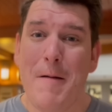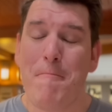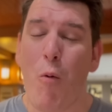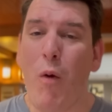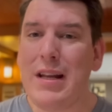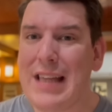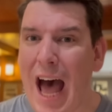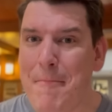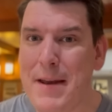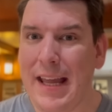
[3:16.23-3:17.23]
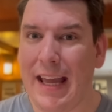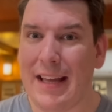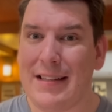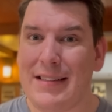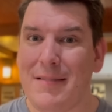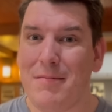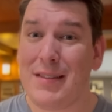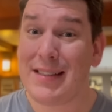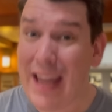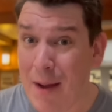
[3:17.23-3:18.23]
But what is happening is
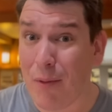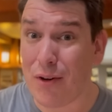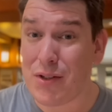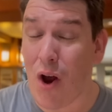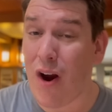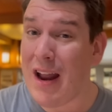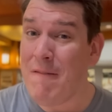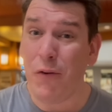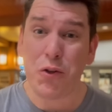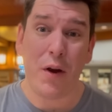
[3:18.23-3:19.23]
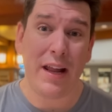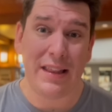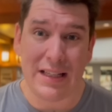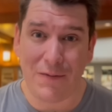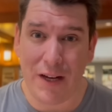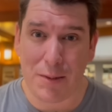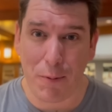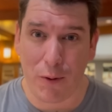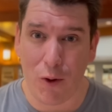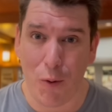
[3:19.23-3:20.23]
scammers are infiltrating these
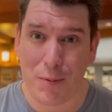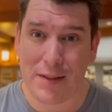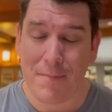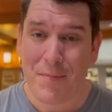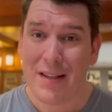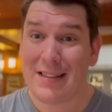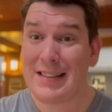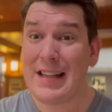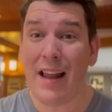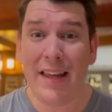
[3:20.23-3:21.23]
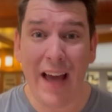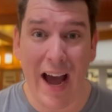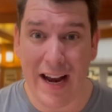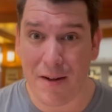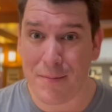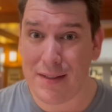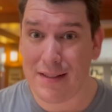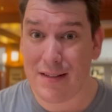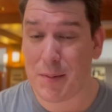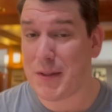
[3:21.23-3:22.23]
Facebook groups, selling
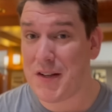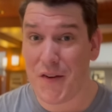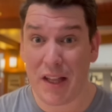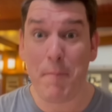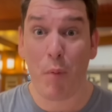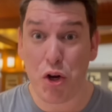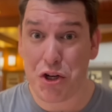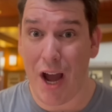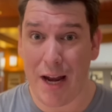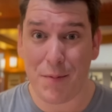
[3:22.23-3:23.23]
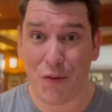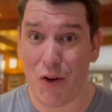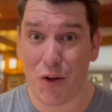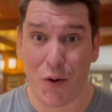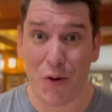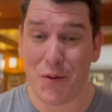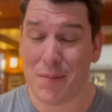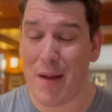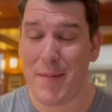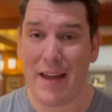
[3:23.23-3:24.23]
items, specifically merch items for your
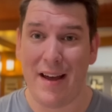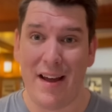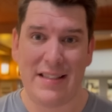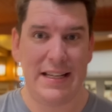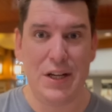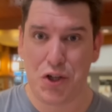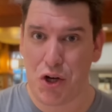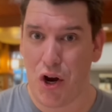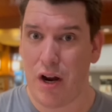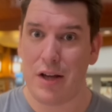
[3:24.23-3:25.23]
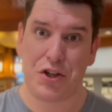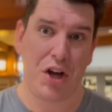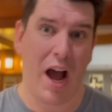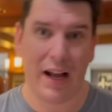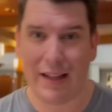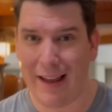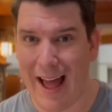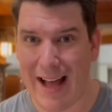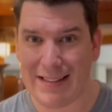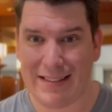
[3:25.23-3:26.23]
cruise, maybe a t-shirt, a shot
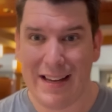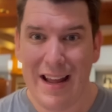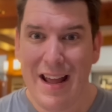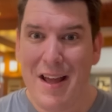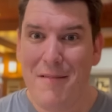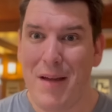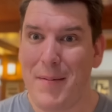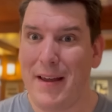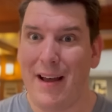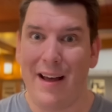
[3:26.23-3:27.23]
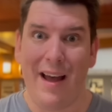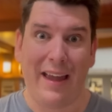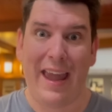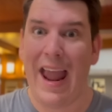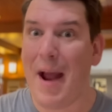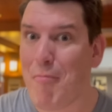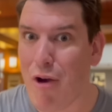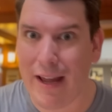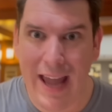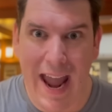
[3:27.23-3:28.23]
glass, maybe a
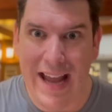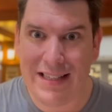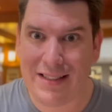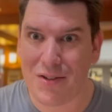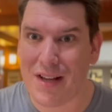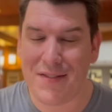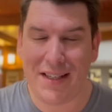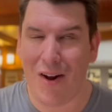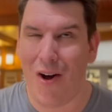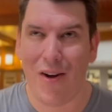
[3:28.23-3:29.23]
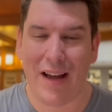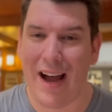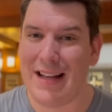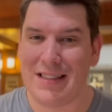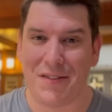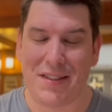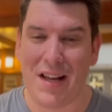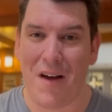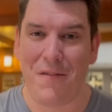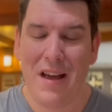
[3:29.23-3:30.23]
camera case. I've seen all kinds of
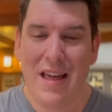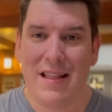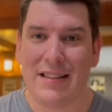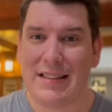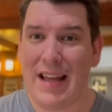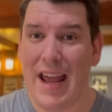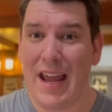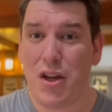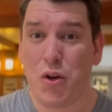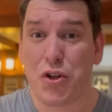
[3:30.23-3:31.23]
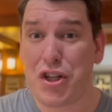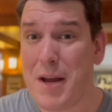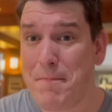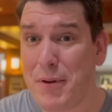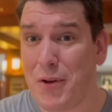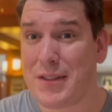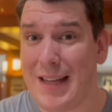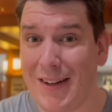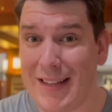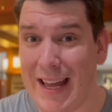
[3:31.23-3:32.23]
stuff that say your ship, your
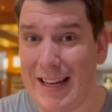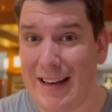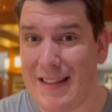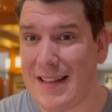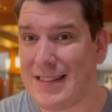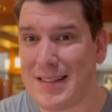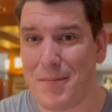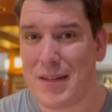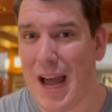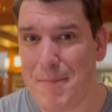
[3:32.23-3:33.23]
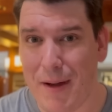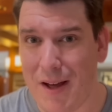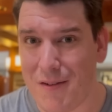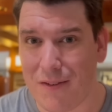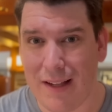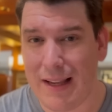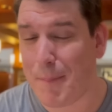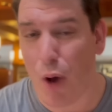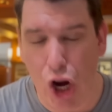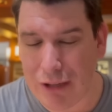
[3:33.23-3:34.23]
sail date, and then some type of
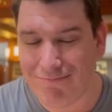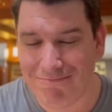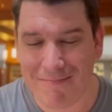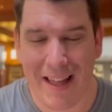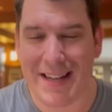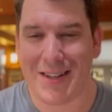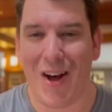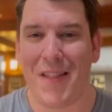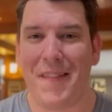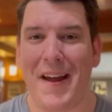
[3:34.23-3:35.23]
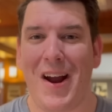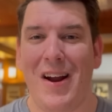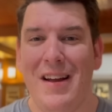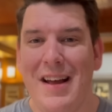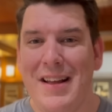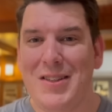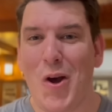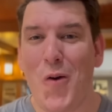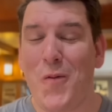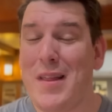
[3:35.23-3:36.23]
clip art that is on there.
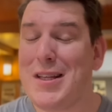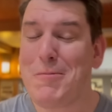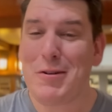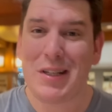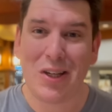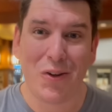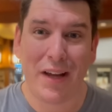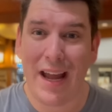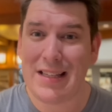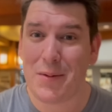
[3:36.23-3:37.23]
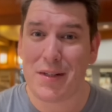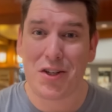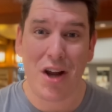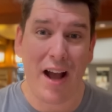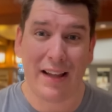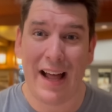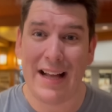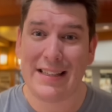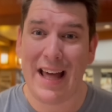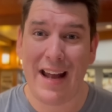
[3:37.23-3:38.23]
So in this particular case, it was a shot
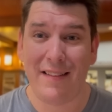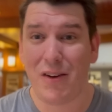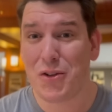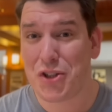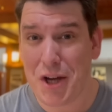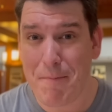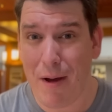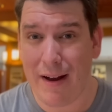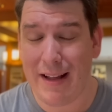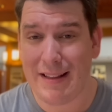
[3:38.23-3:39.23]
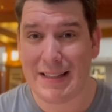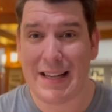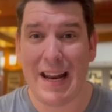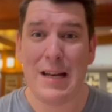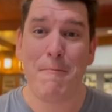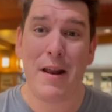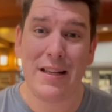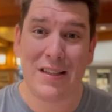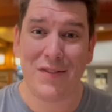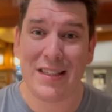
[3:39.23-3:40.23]
glass that had a little ship on it that said
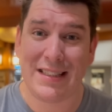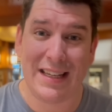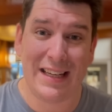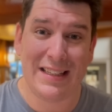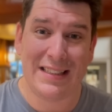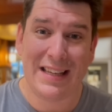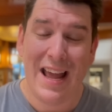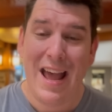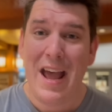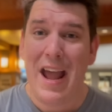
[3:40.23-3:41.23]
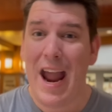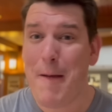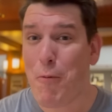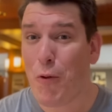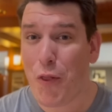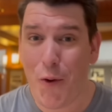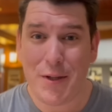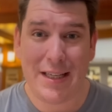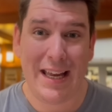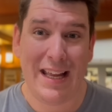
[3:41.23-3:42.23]
Independence of the Seas, April
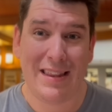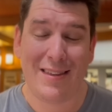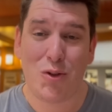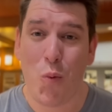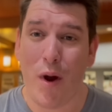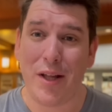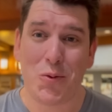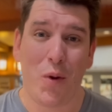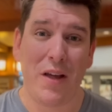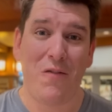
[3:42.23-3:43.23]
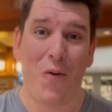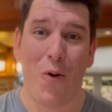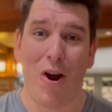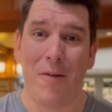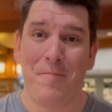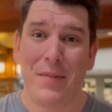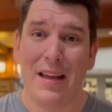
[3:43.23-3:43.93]
13th, 2024.